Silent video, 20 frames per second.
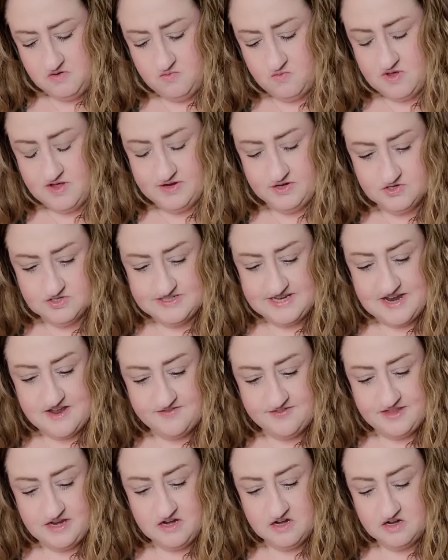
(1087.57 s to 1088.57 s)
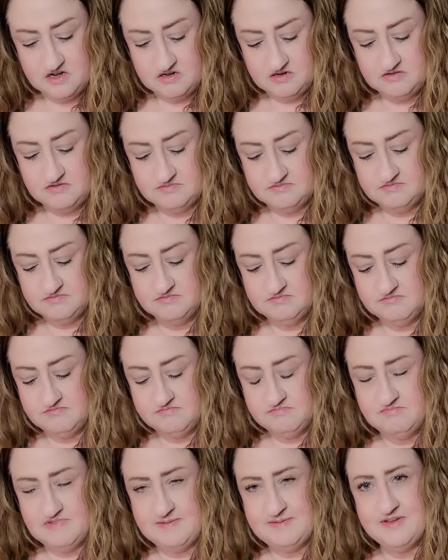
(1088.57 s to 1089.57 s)
While you're down there,
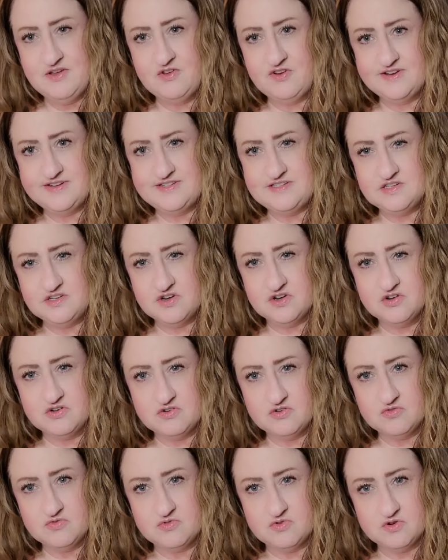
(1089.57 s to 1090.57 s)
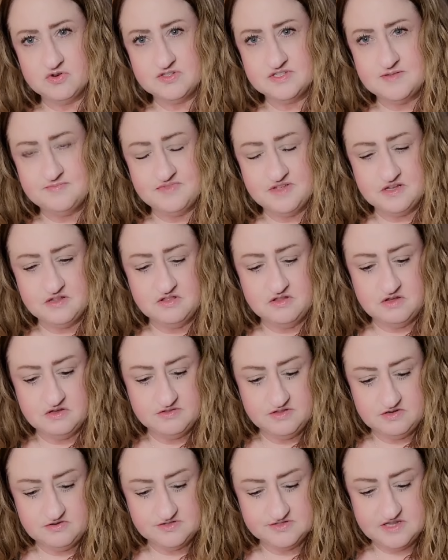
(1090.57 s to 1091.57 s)
maybe go to dinner or something
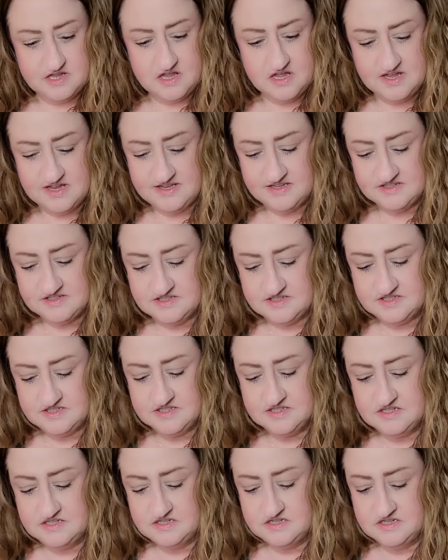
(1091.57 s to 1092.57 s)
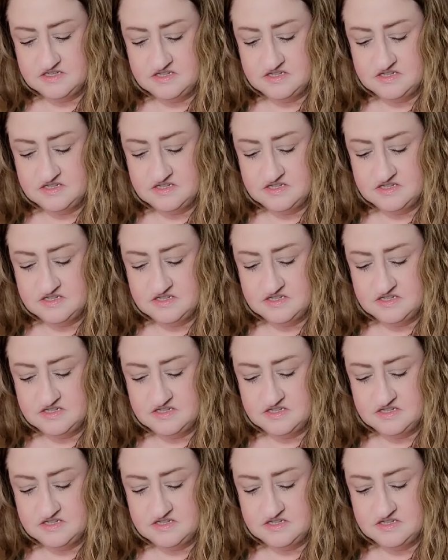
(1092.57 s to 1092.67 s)
along those lines.